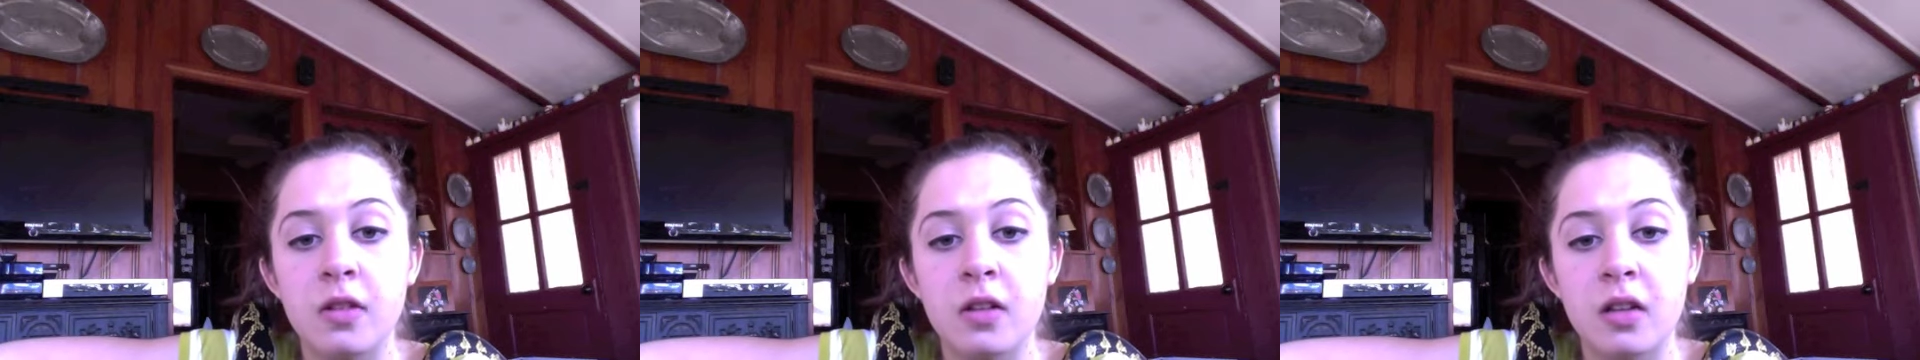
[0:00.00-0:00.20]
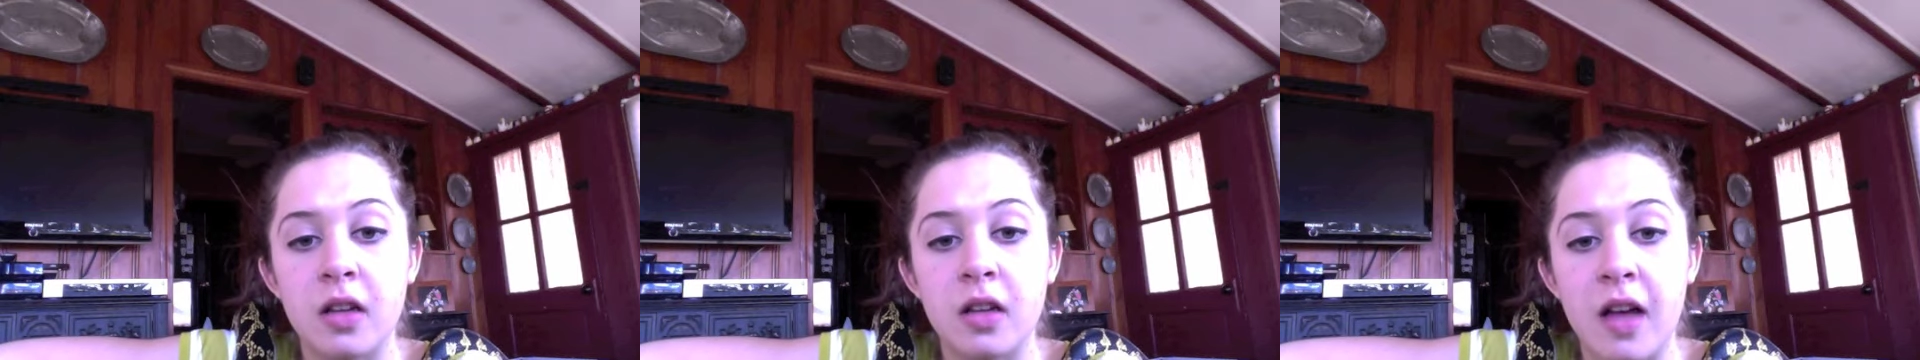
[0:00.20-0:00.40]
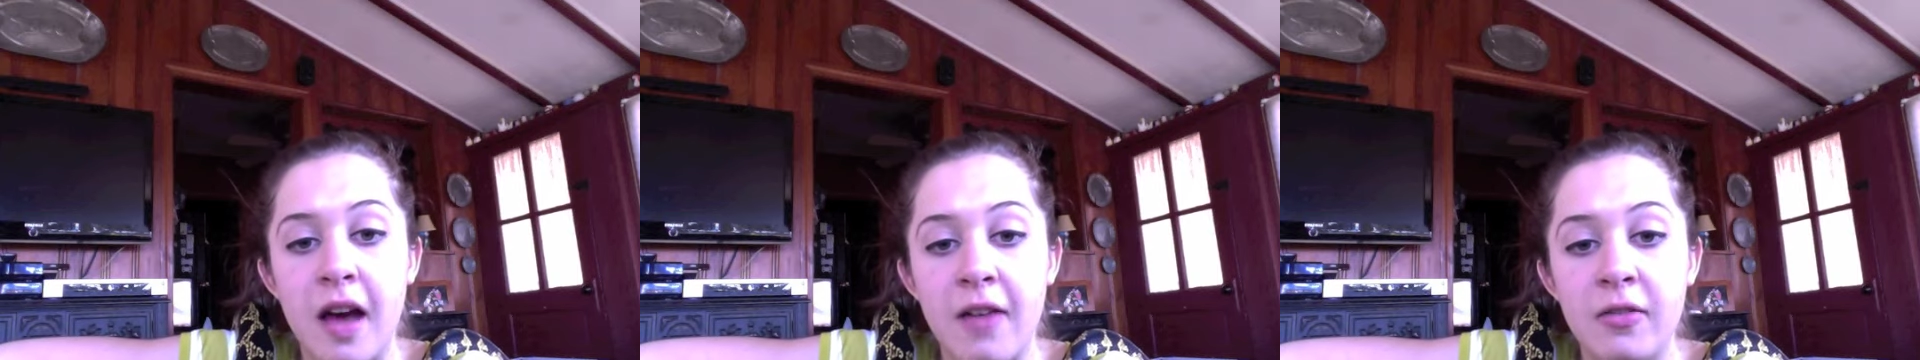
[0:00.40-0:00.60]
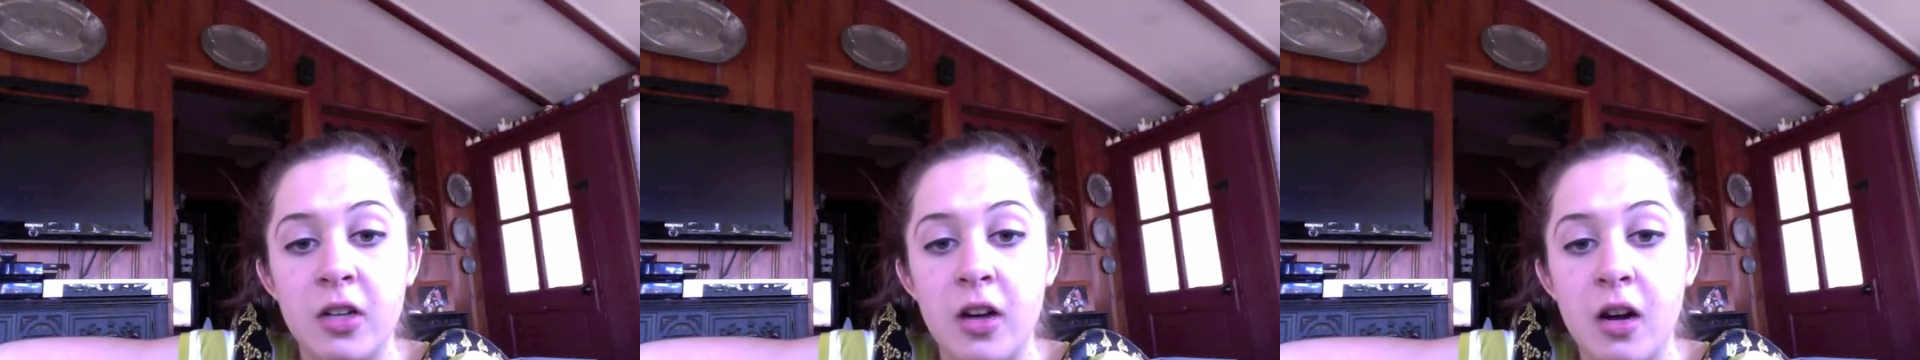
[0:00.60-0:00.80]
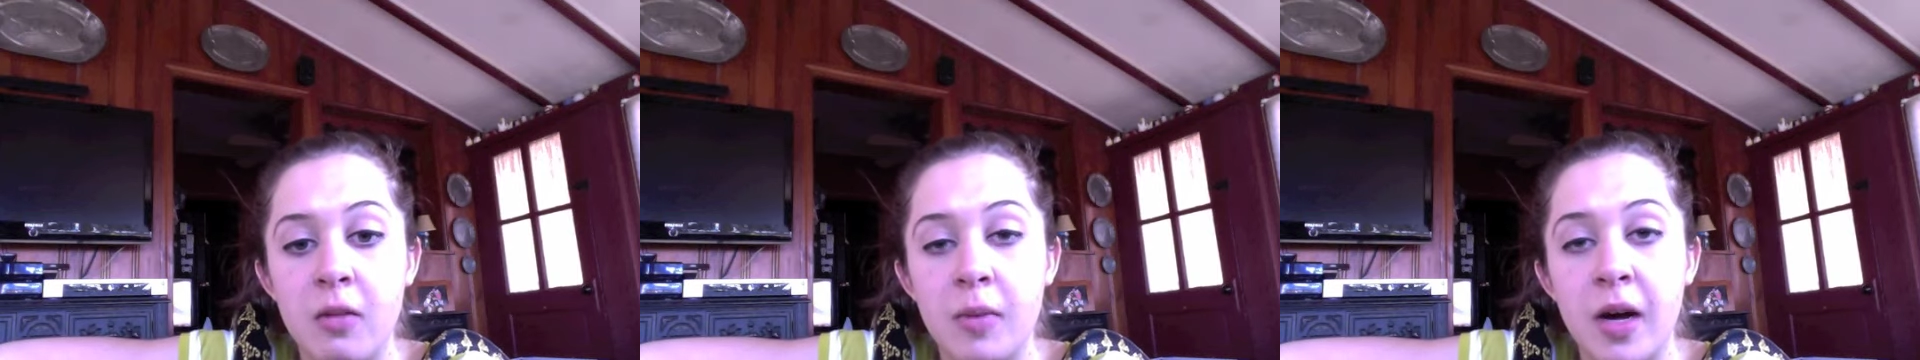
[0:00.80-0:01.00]

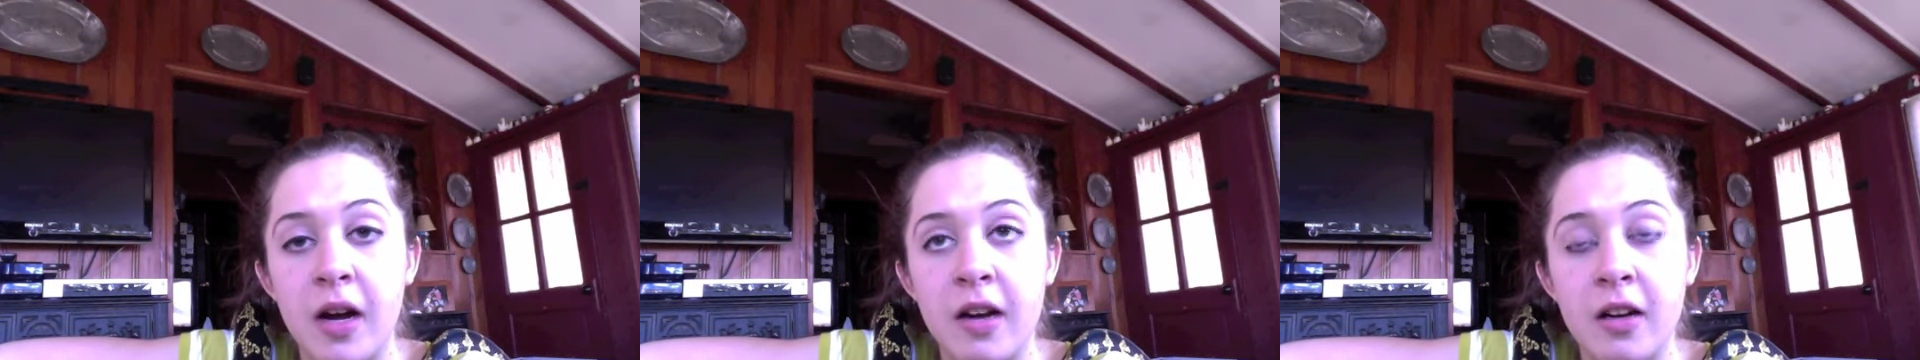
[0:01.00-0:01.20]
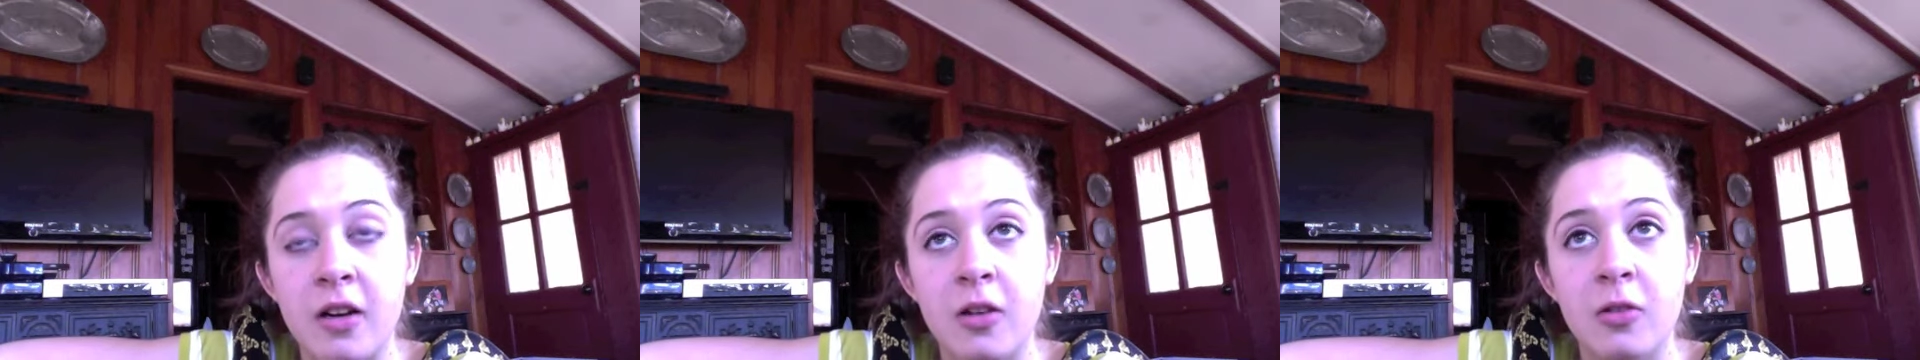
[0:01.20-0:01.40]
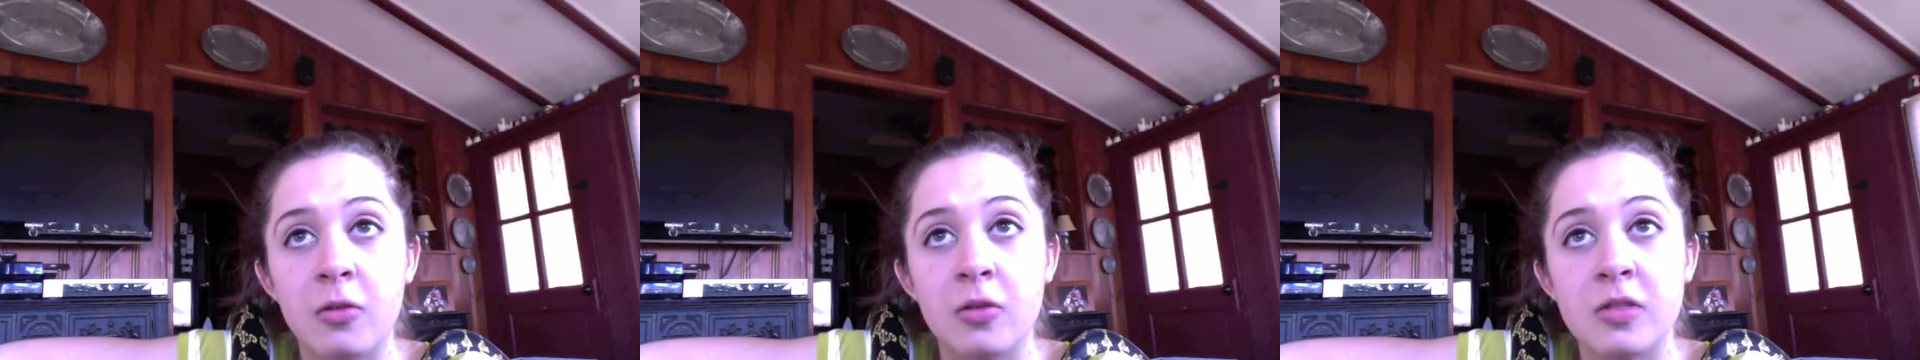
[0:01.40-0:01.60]
lavender albino